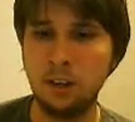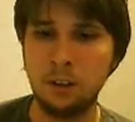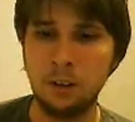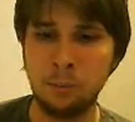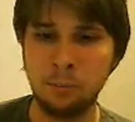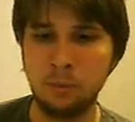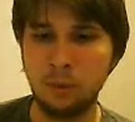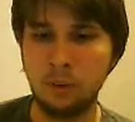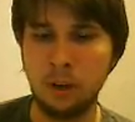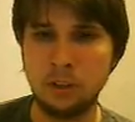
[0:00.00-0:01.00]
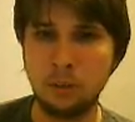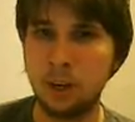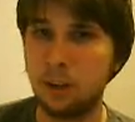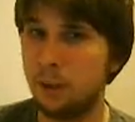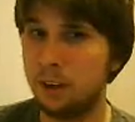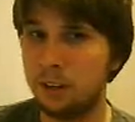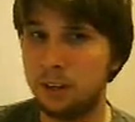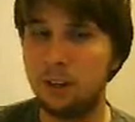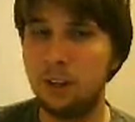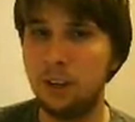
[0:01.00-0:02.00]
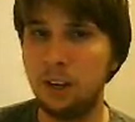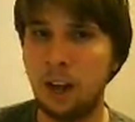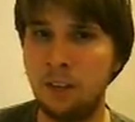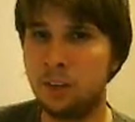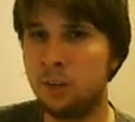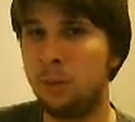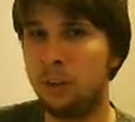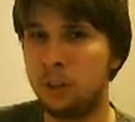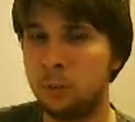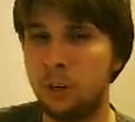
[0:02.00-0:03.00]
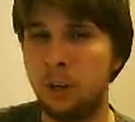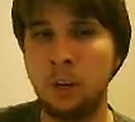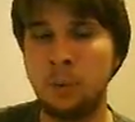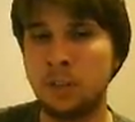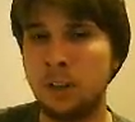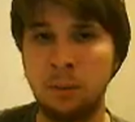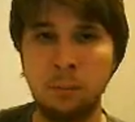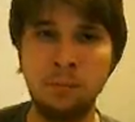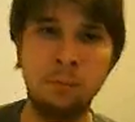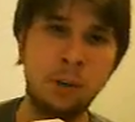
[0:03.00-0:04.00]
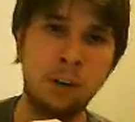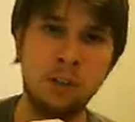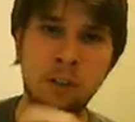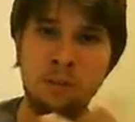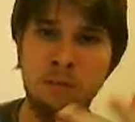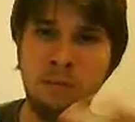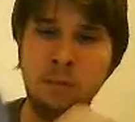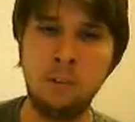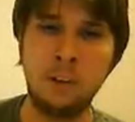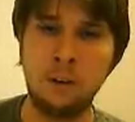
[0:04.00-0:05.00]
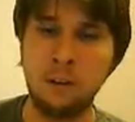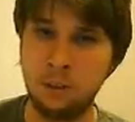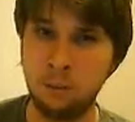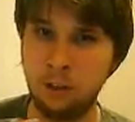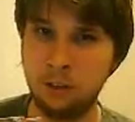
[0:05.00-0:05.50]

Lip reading: I still recommend it. I haven't completed this one 100%, but I should get around to doing that